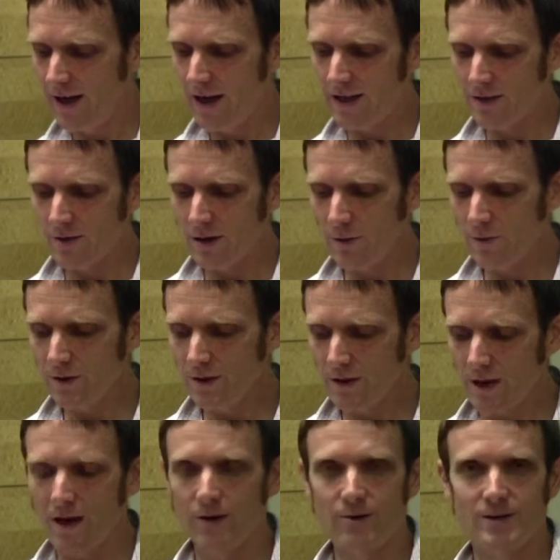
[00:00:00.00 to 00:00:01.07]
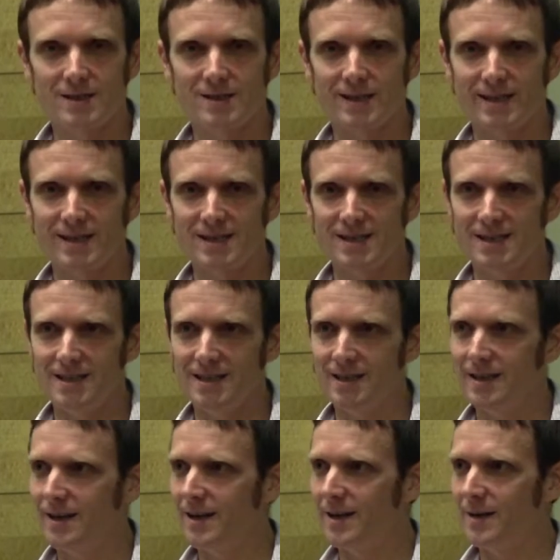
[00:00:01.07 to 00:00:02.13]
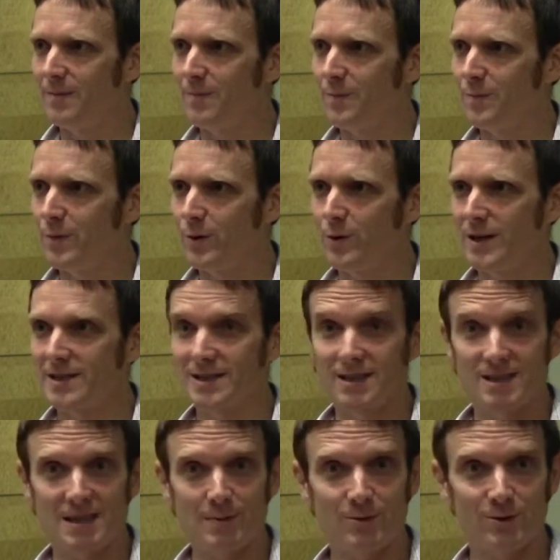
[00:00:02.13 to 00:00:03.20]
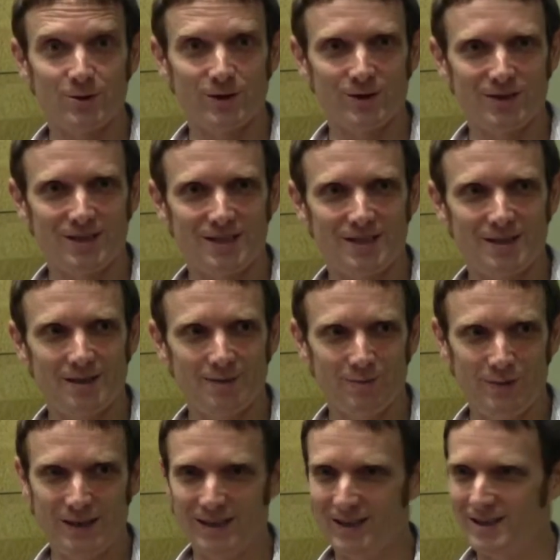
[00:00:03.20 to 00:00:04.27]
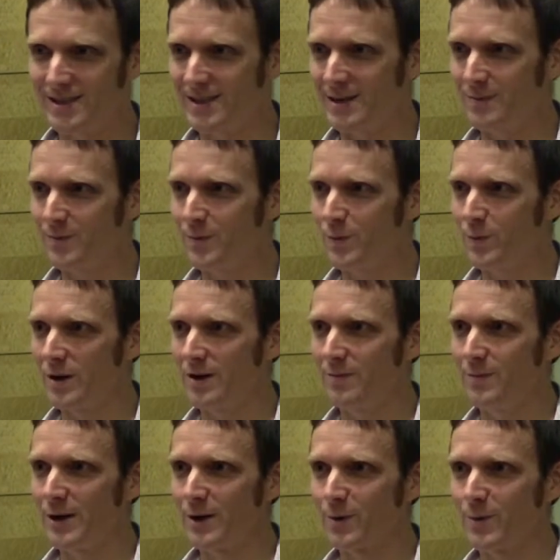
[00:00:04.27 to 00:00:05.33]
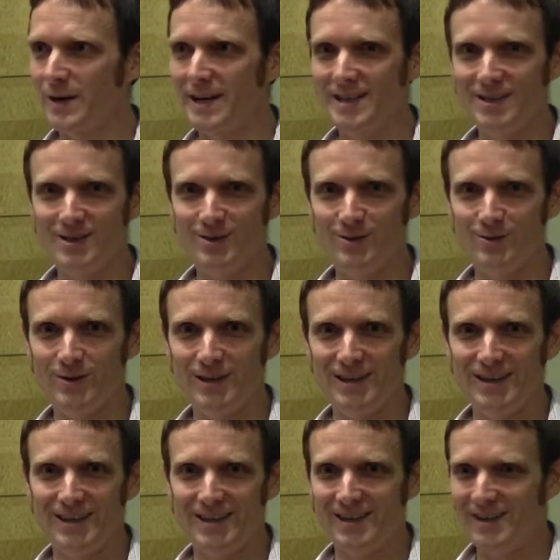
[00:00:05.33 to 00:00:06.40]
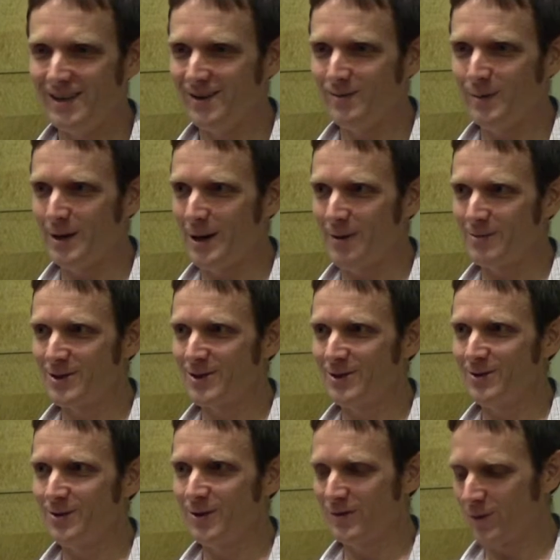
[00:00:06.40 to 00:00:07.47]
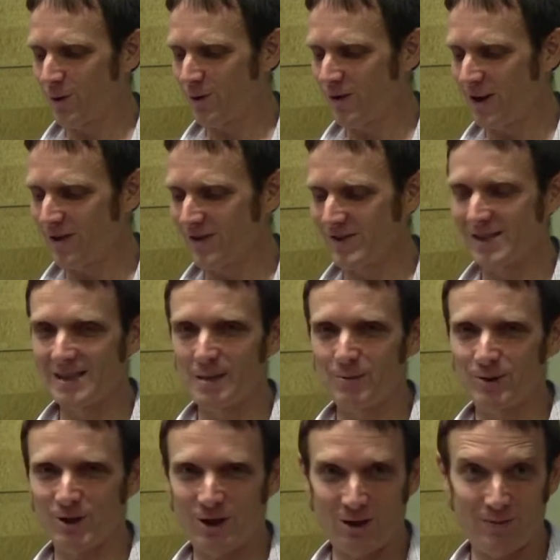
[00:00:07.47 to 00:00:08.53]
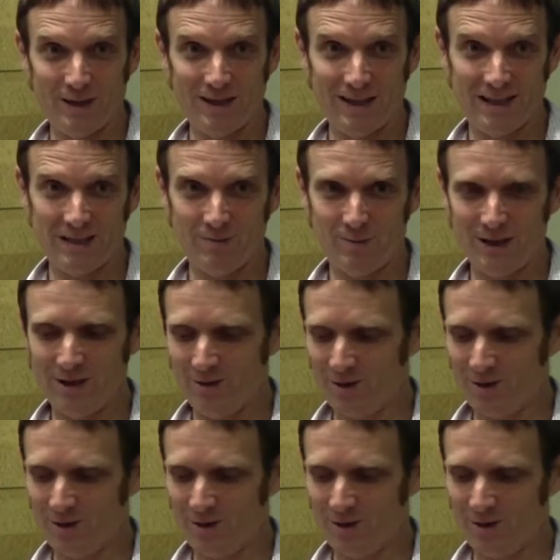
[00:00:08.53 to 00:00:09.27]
And so I wanted to honor his legacy, both as a conceptual artist, because what better way to pay homage to the forefather of conceptual art by letting him beat